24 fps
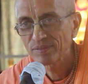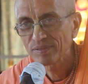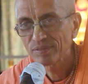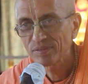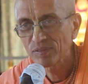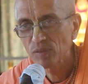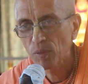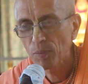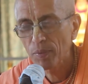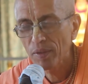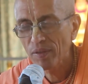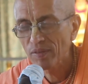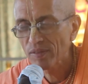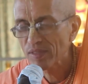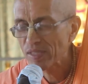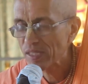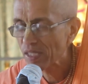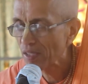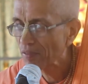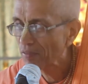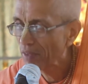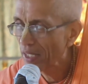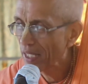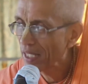Nobody will
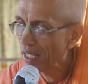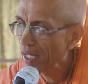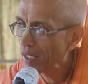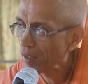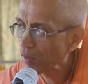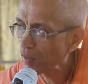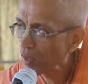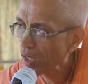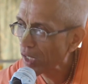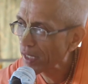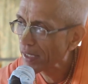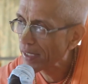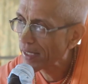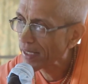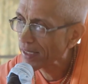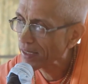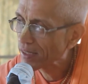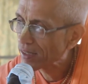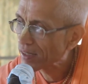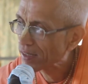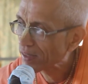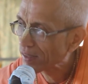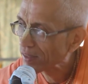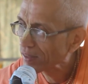say, why are you not
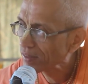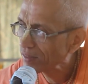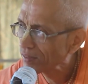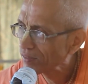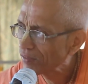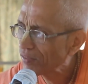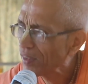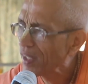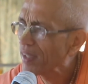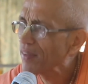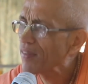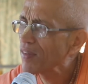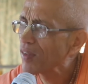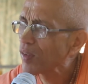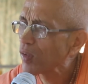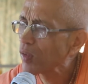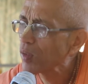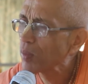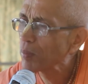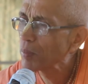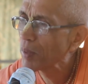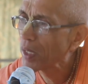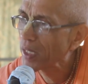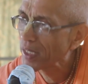dressed?
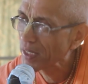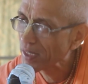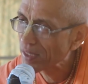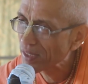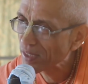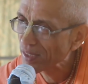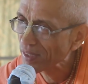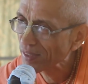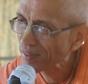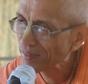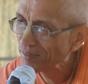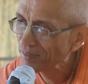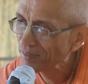5-year-old boys.